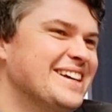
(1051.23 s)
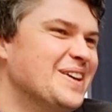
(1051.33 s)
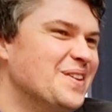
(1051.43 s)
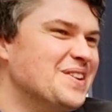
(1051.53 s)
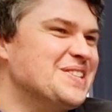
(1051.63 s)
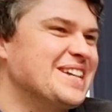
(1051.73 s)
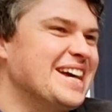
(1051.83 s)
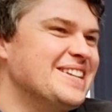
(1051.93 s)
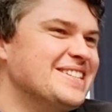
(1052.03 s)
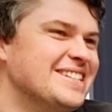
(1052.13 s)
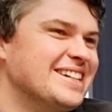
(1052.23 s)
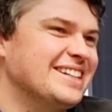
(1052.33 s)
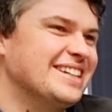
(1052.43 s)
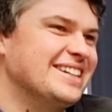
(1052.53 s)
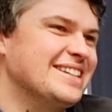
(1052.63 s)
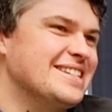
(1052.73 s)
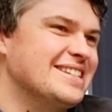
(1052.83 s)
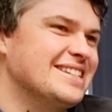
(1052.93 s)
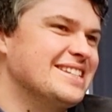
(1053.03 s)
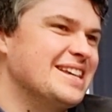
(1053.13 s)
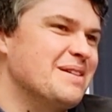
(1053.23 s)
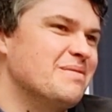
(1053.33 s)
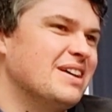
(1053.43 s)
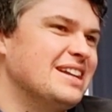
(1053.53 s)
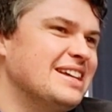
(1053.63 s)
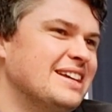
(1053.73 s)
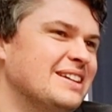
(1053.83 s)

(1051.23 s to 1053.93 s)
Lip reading: Your education technique is the same idea.